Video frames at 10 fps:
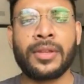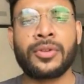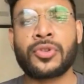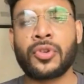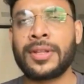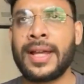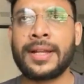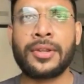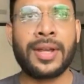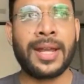so
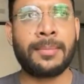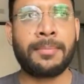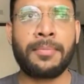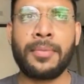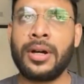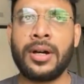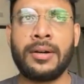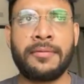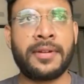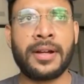that you can
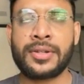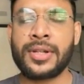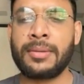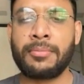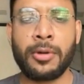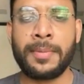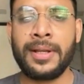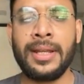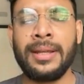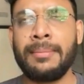function
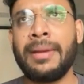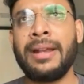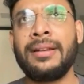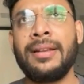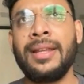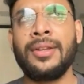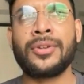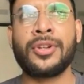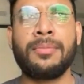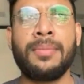properly. Mentally, you
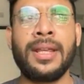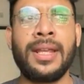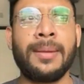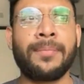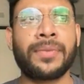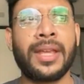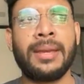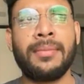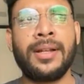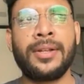should be
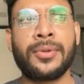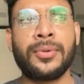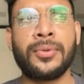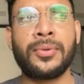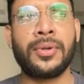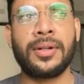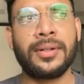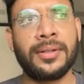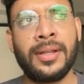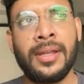able to,
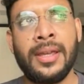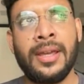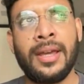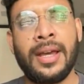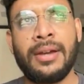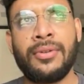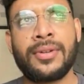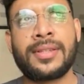I would